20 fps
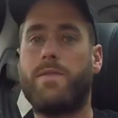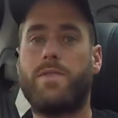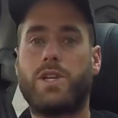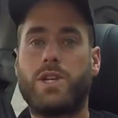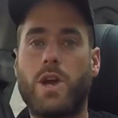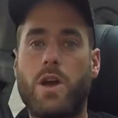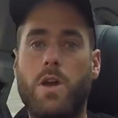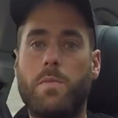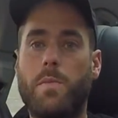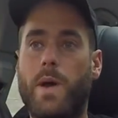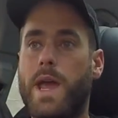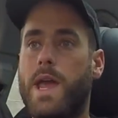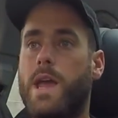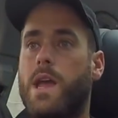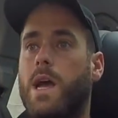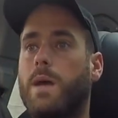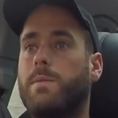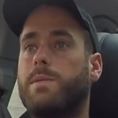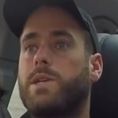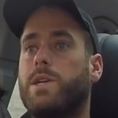chunk of my
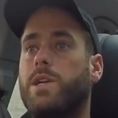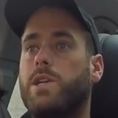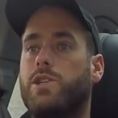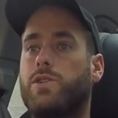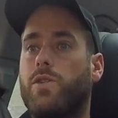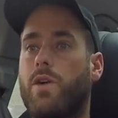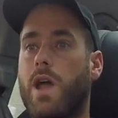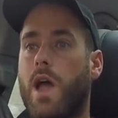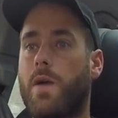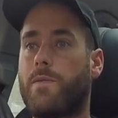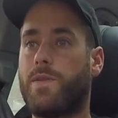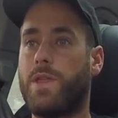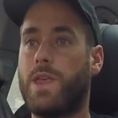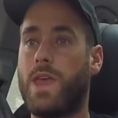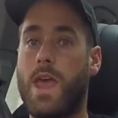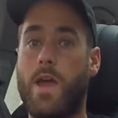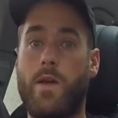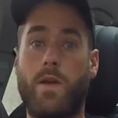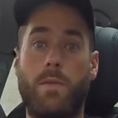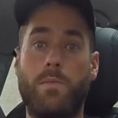income is going to dry up for the
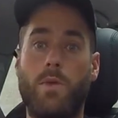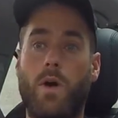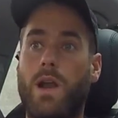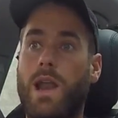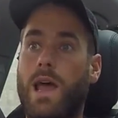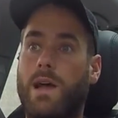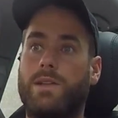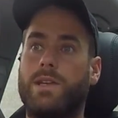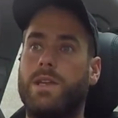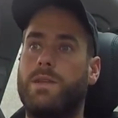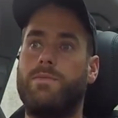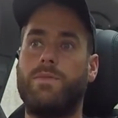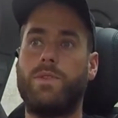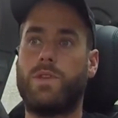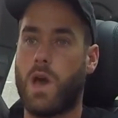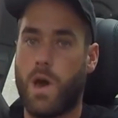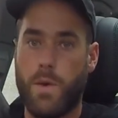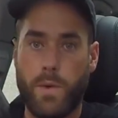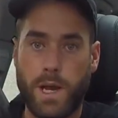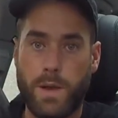year and I'm not allowed to even
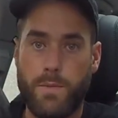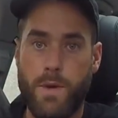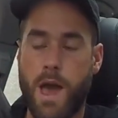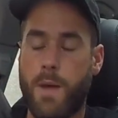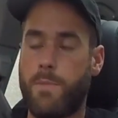go anywhere,